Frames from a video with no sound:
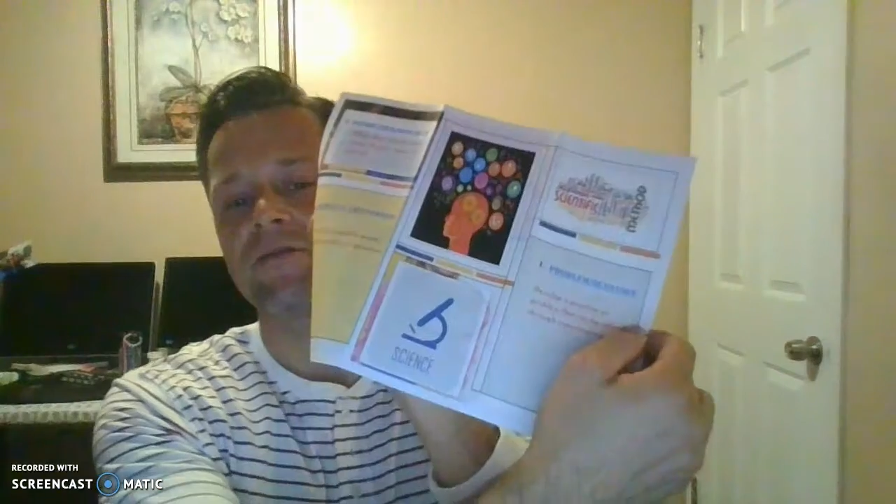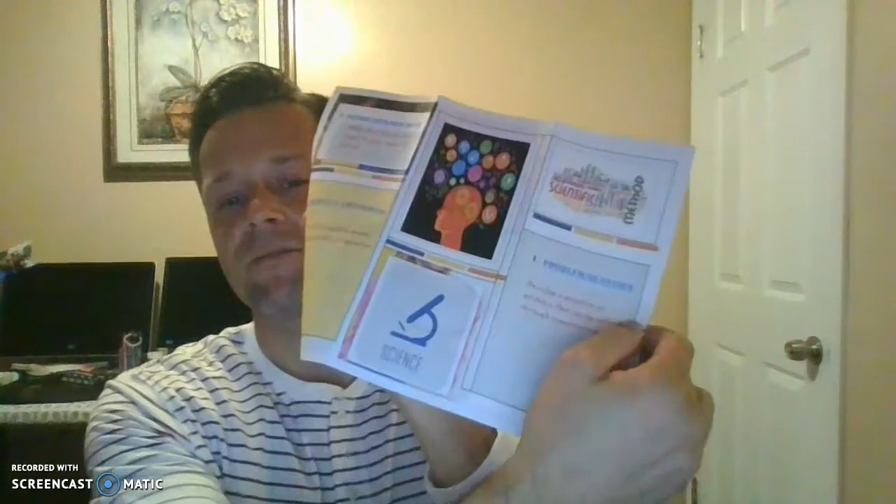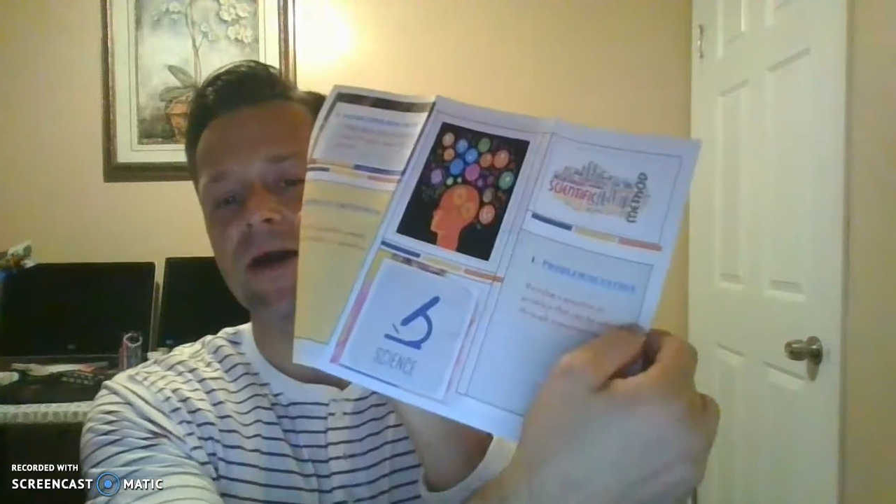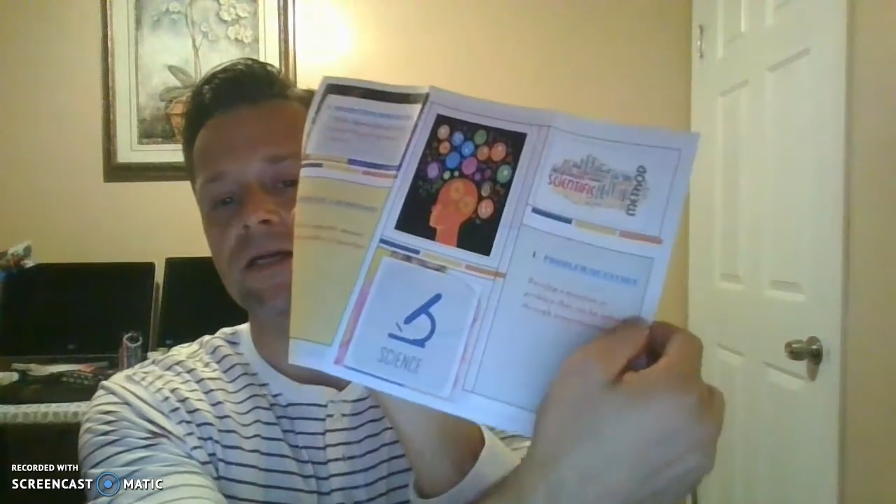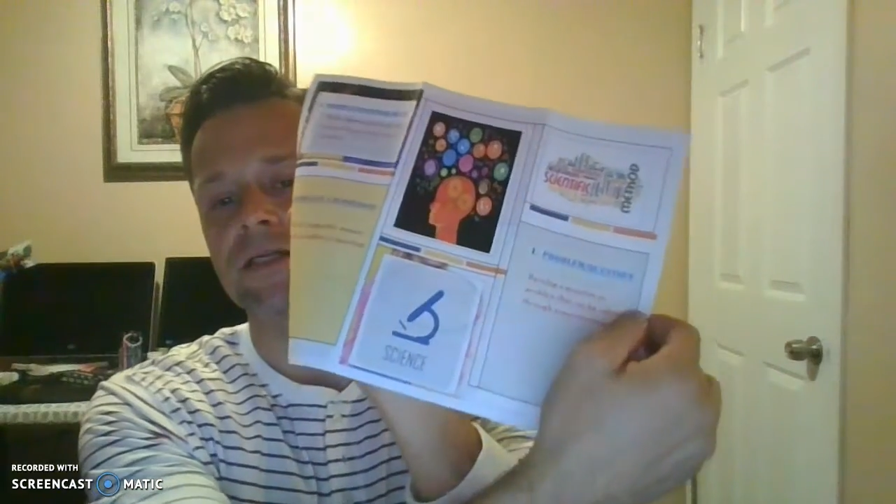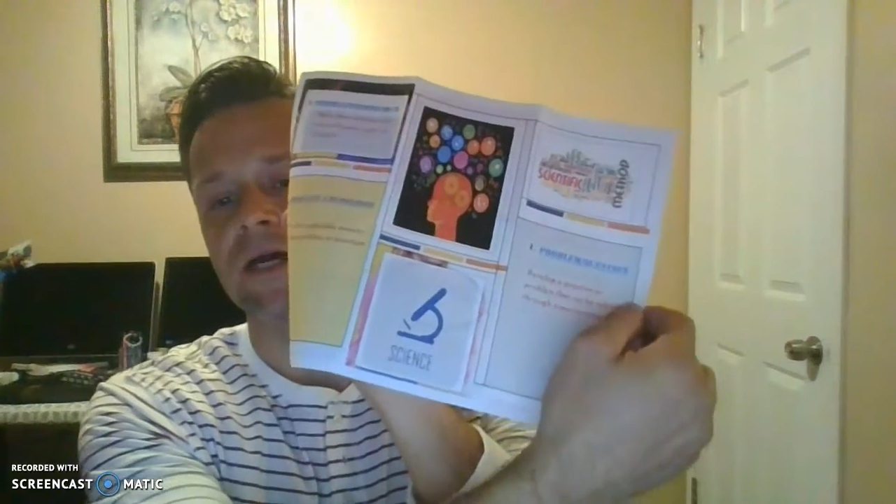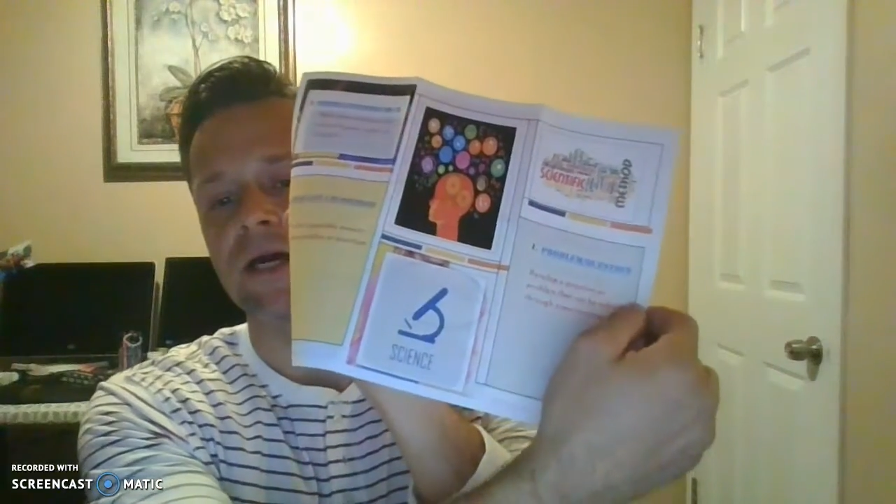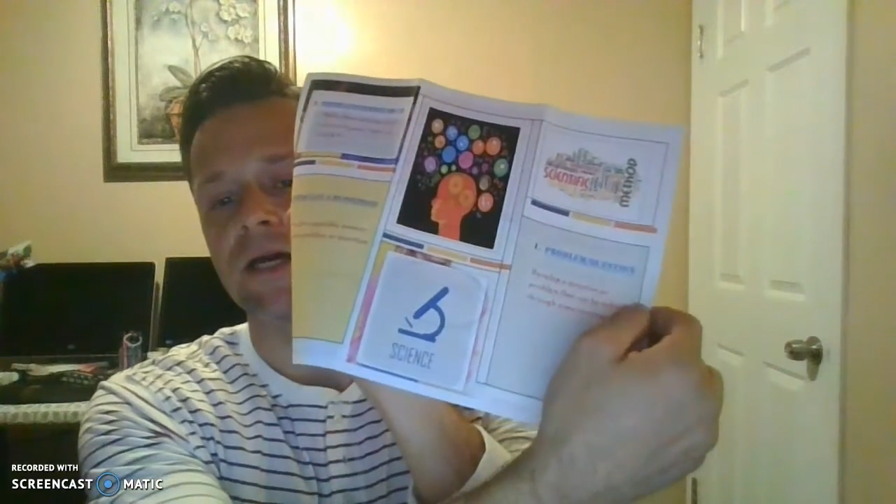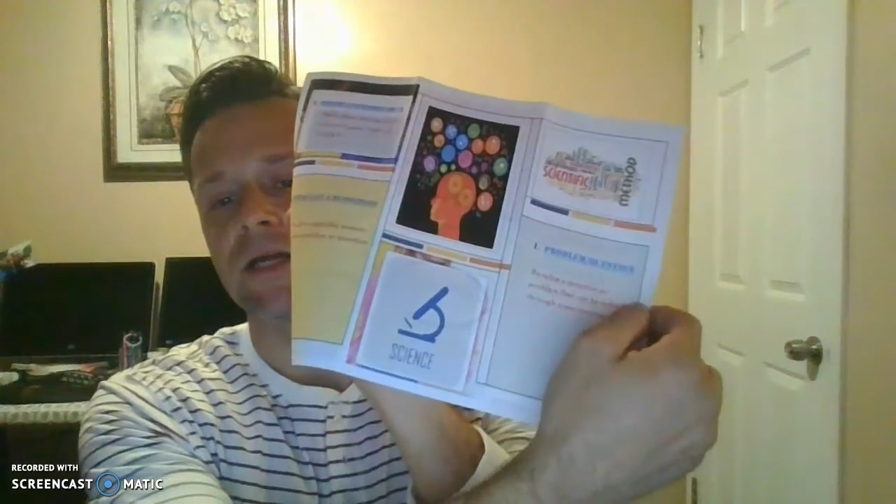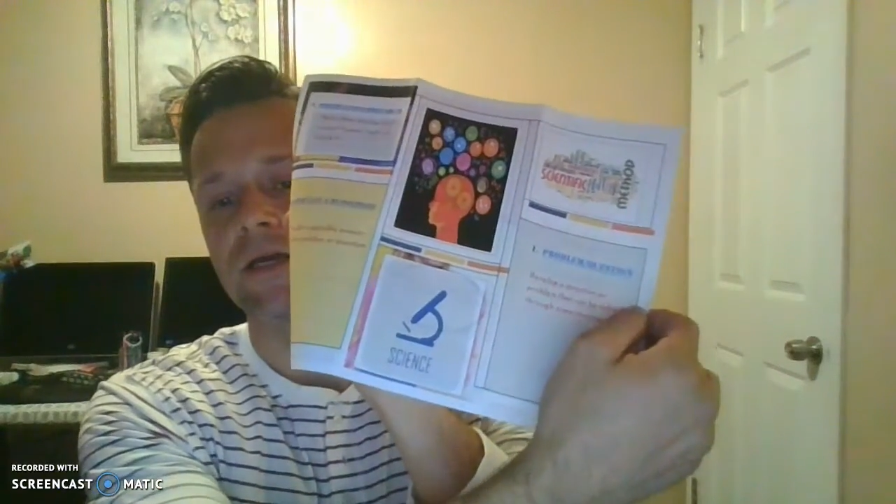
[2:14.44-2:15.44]
have the back
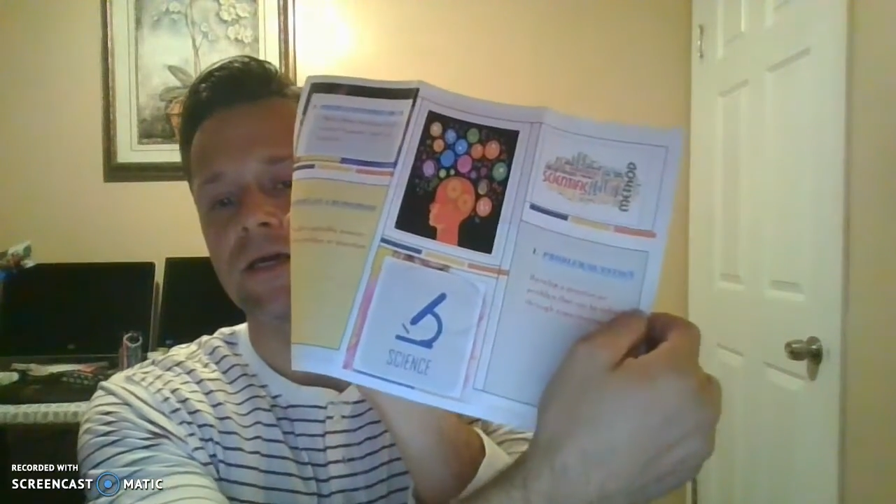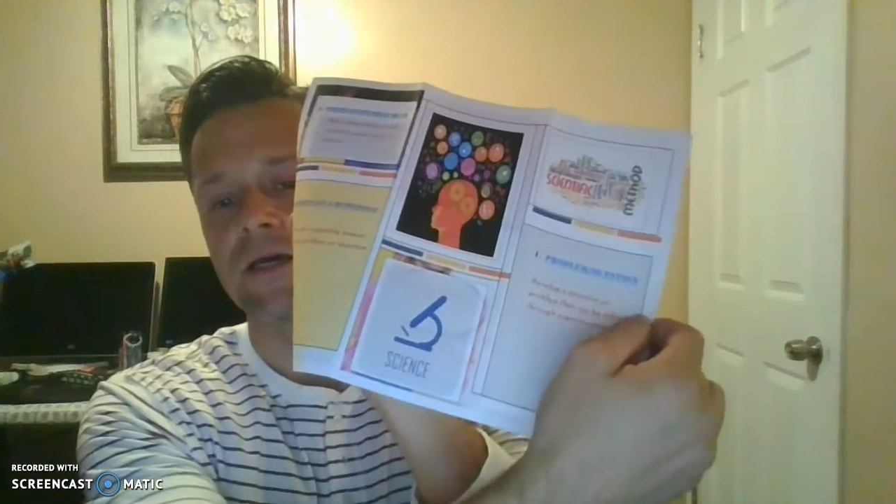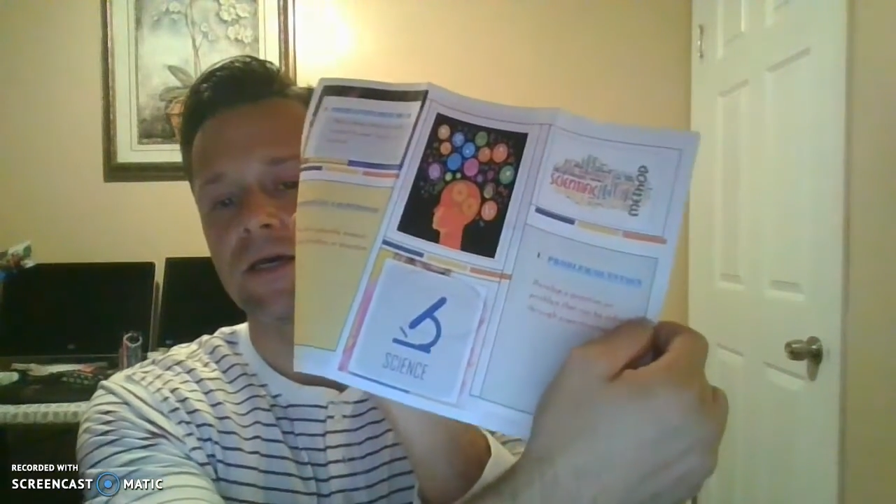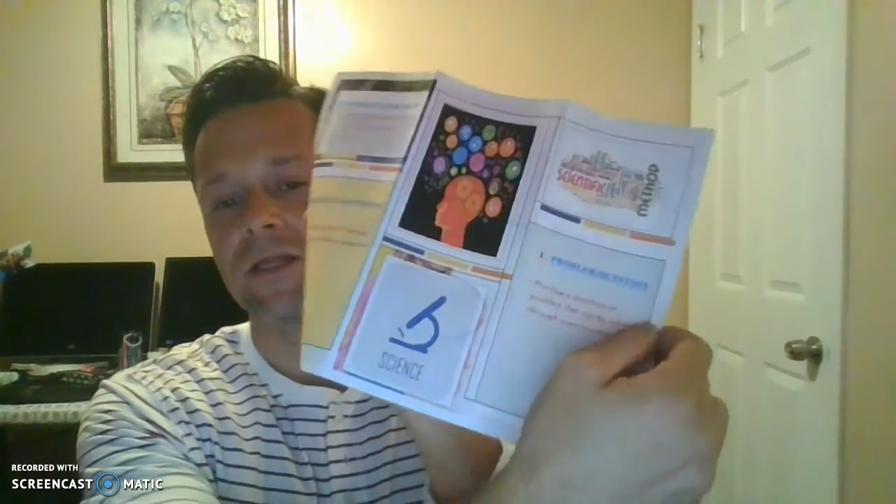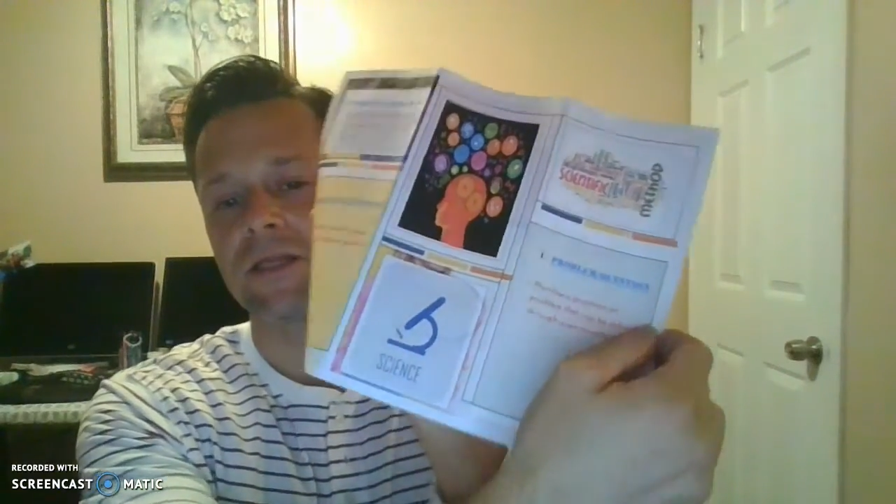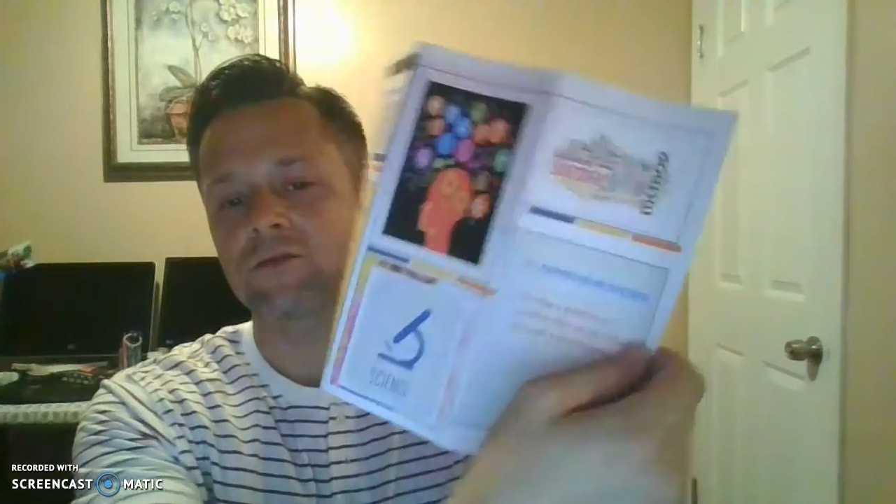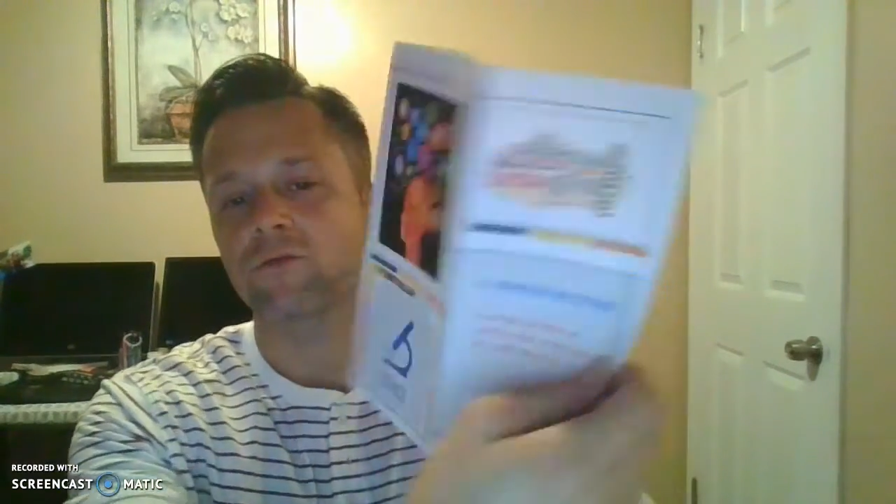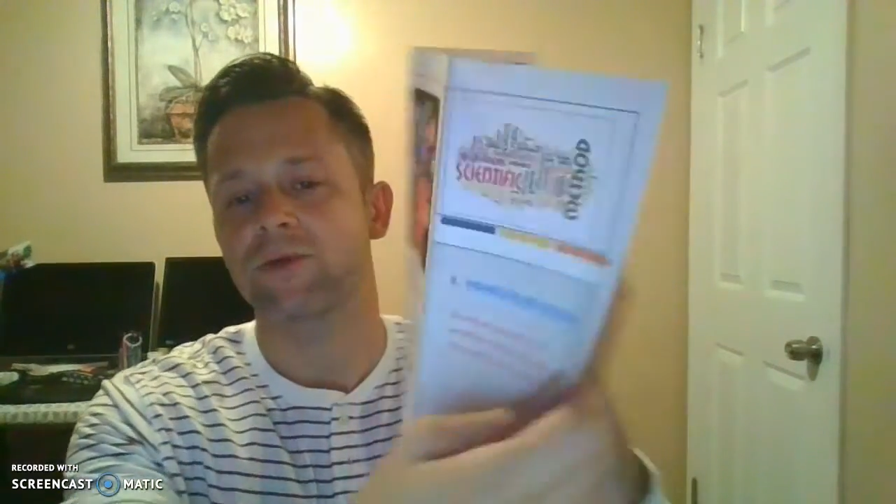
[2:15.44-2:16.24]
side. This will